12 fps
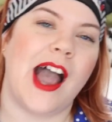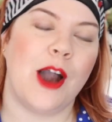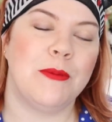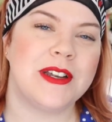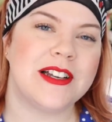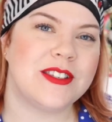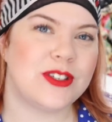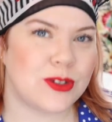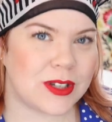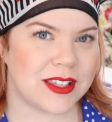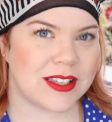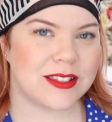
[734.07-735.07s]
I hope you guys
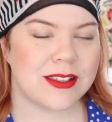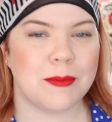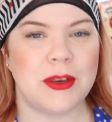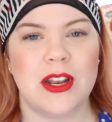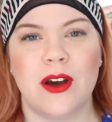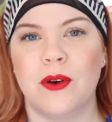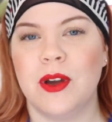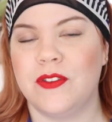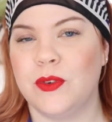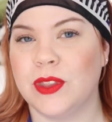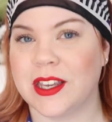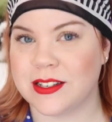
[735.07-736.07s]
enjoyed this let me know
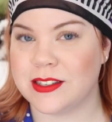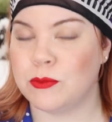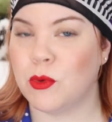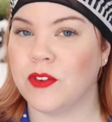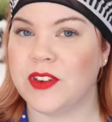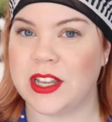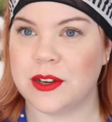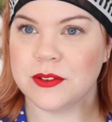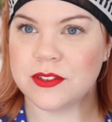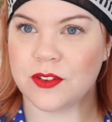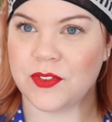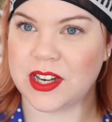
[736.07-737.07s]
if you would like to see more
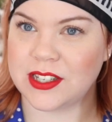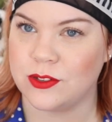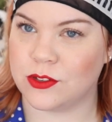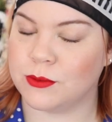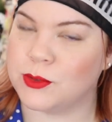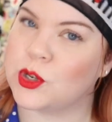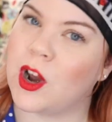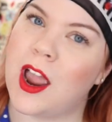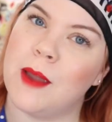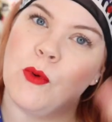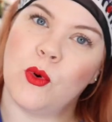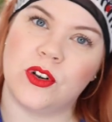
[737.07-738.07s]
videos don't forget to
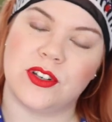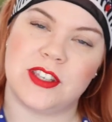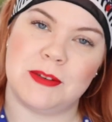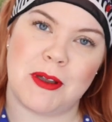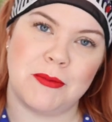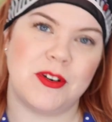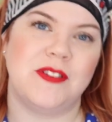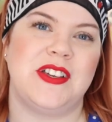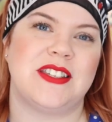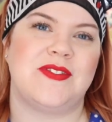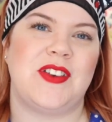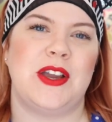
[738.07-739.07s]
subscribe or to see my
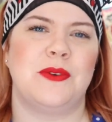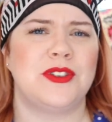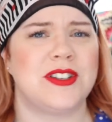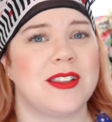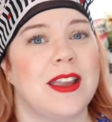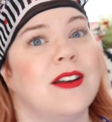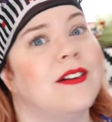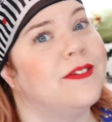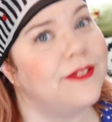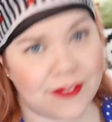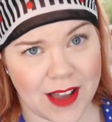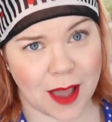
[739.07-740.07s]
previous video which is a
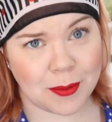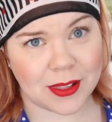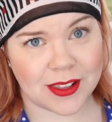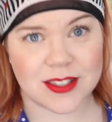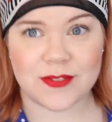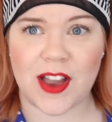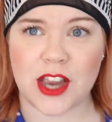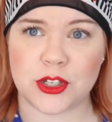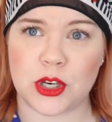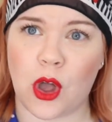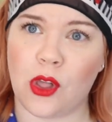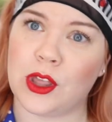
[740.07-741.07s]
fabulous
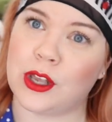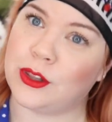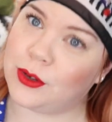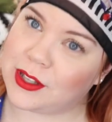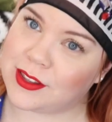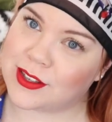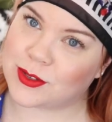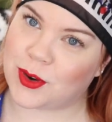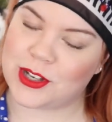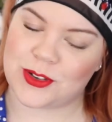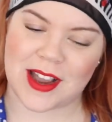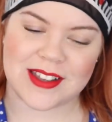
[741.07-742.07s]
fashion haul including this
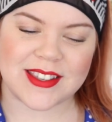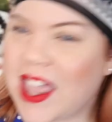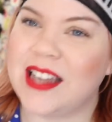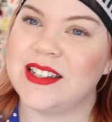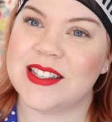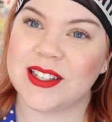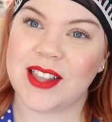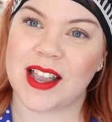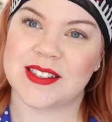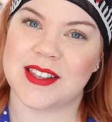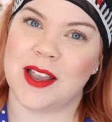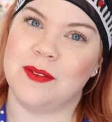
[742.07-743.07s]
great dress and until
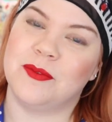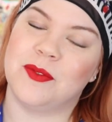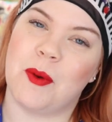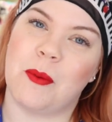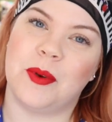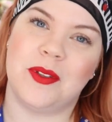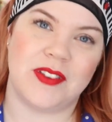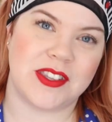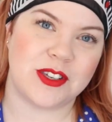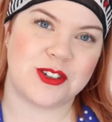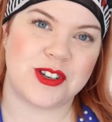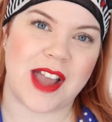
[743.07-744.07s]
next time remember to be
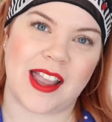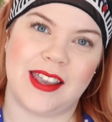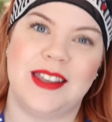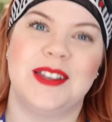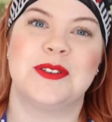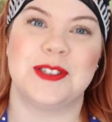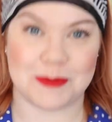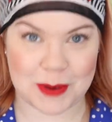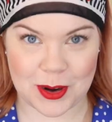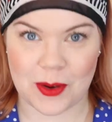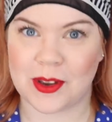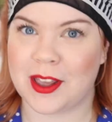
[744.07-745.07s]
vintage or tacky just be
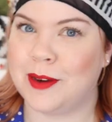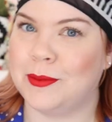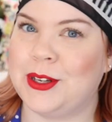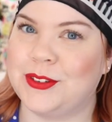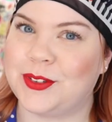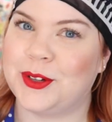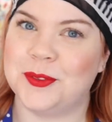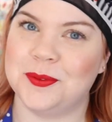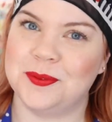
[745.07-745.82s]
your own kind of beautiful